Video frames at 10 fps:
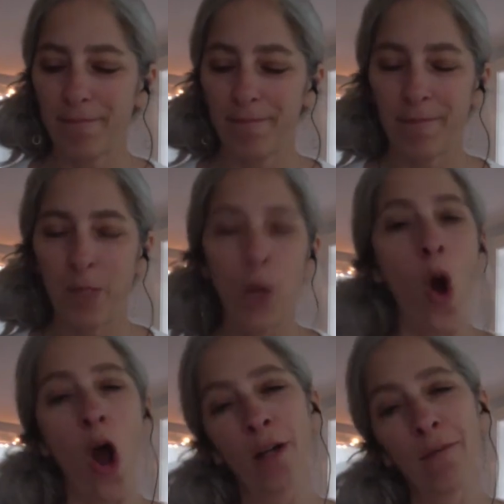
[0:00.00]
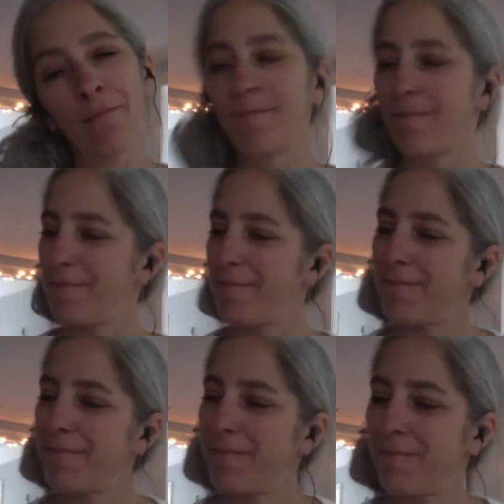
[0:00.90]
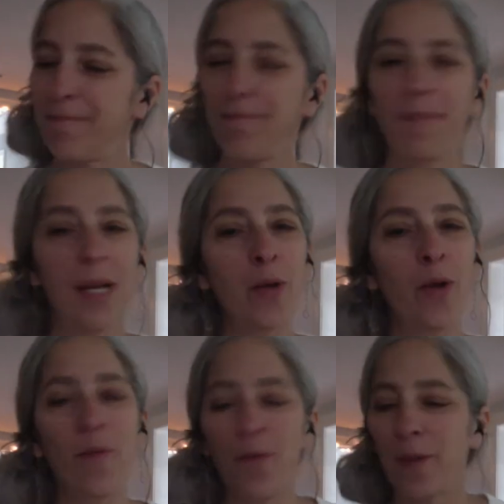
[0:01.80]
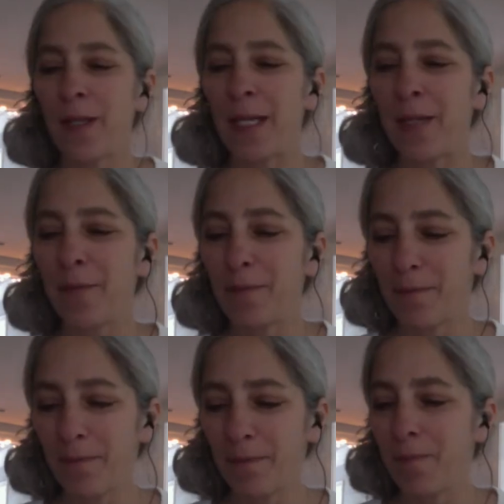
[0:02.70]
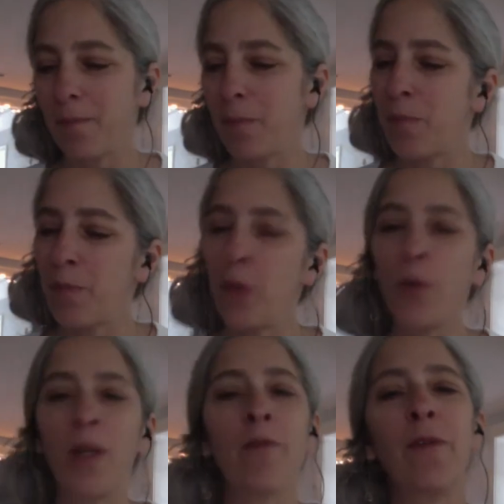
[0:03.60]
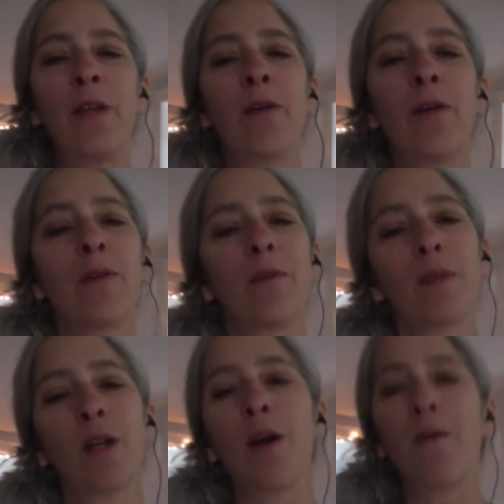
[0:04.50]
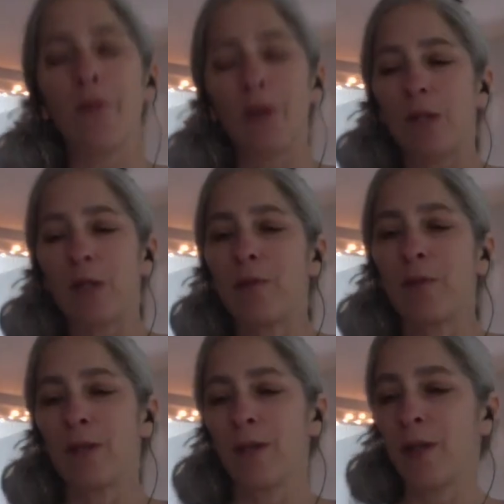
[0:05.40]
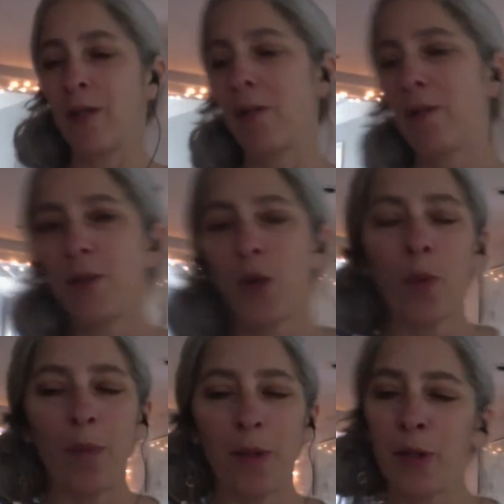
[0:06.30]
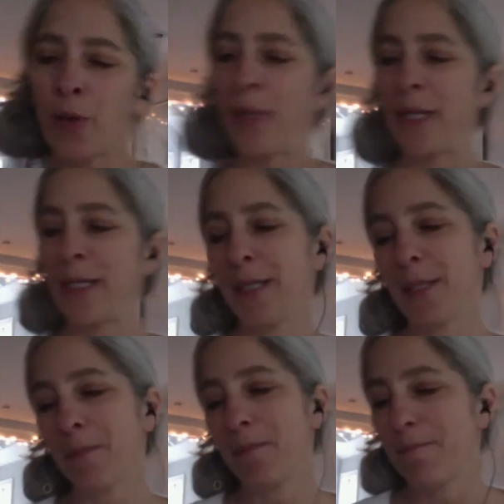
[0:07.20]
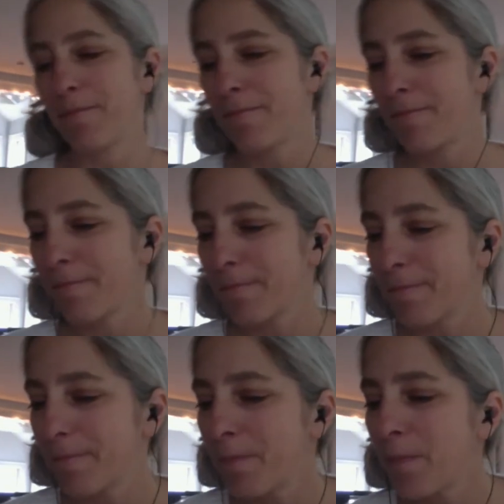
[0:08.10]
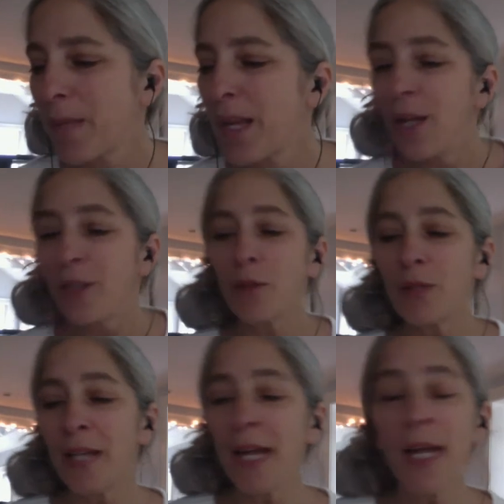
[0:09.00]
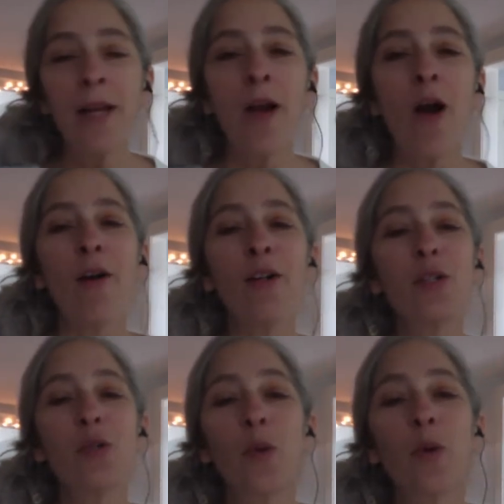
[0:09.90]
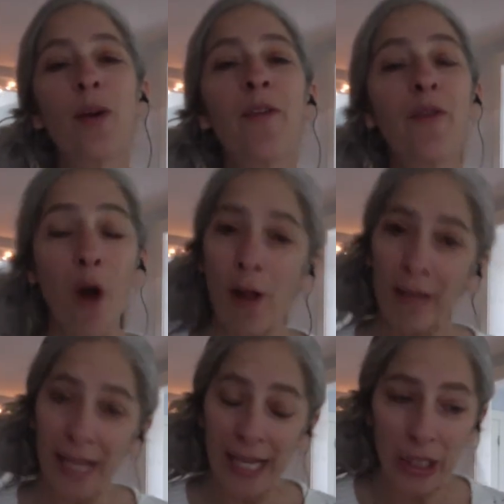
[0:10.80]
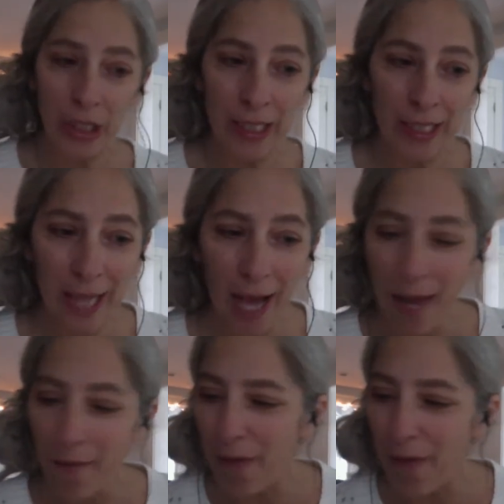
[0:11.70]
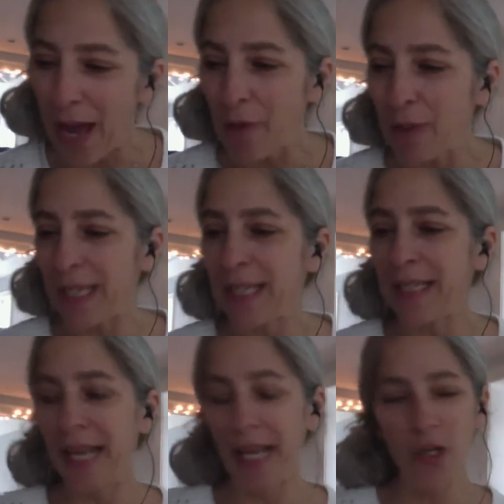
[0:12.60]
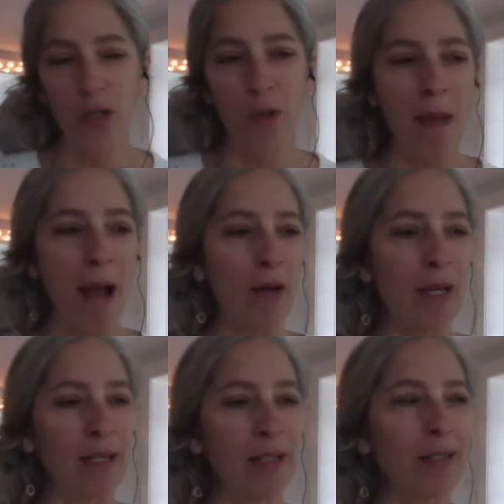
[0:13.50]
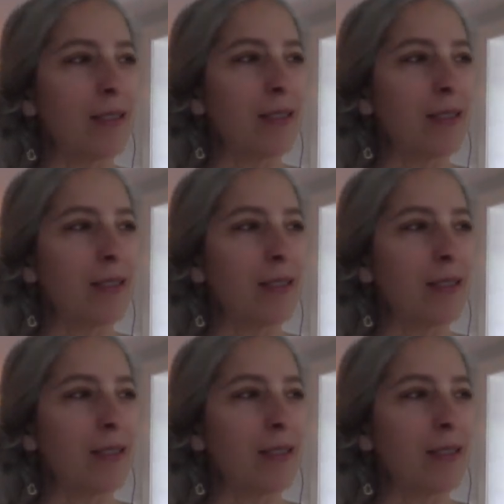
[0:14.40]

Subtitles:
you are. And hopefully, you can feel the comfort to open your wings. So, today, our story for all ages I found is Answer Mountain, because